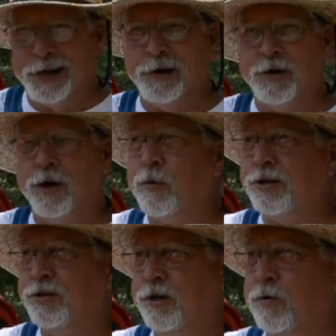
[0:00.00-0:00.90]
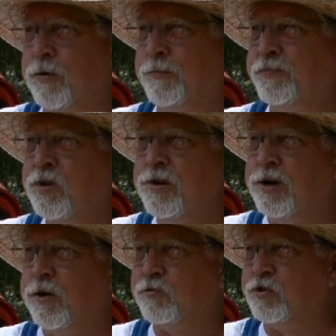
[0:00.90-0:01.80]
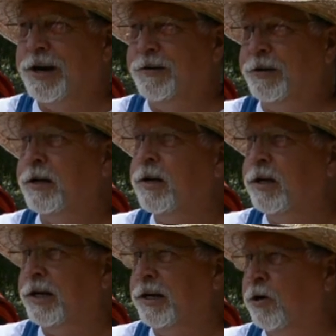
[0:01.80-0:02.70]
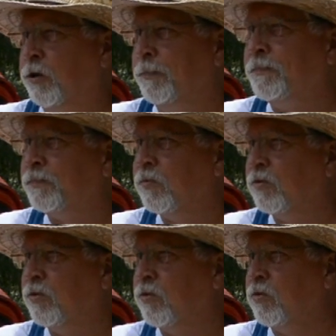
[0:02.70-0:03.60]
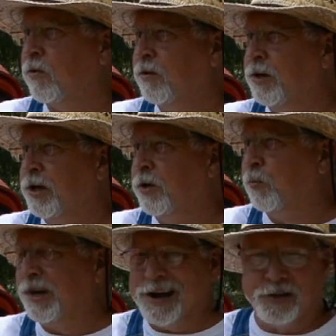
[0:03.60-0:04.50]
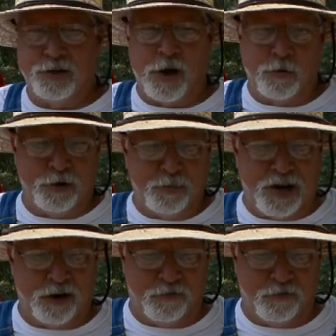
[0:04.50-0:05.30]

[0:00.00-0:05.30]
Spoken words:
like we always do on Saturday. And we got to talking about our